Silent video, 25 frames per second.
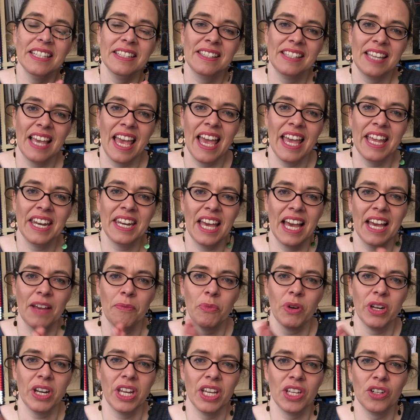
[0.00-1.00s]
10 and
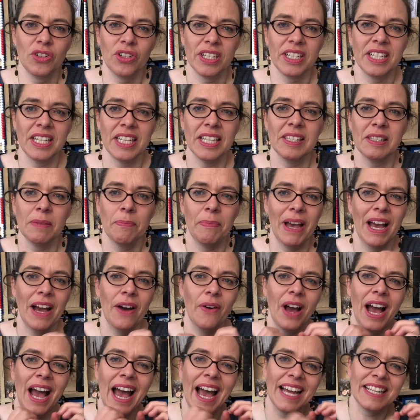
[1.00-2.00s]
100 is
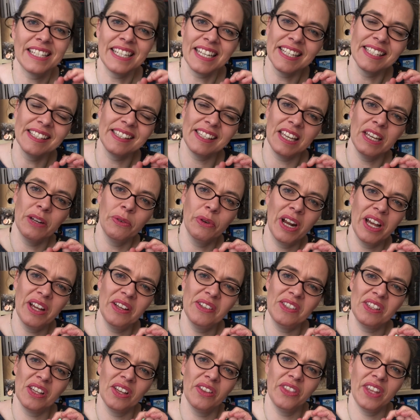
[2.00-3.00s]
about adding
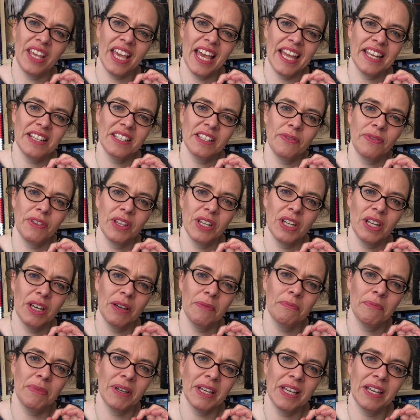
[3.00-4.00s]
zeros on the end of the
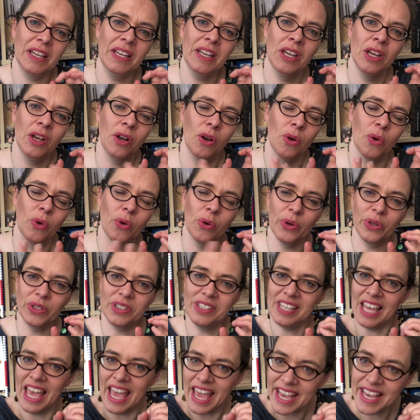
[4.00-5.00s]
number or
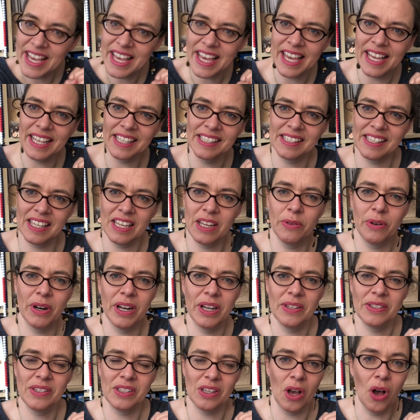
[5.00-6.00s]
taking
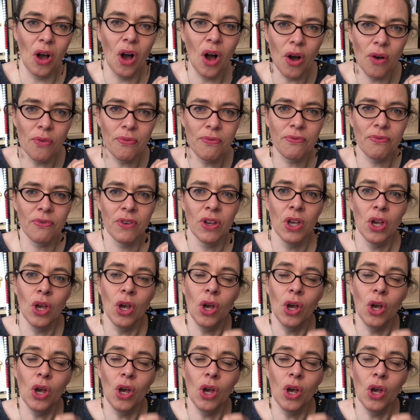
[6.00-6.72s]
zeros off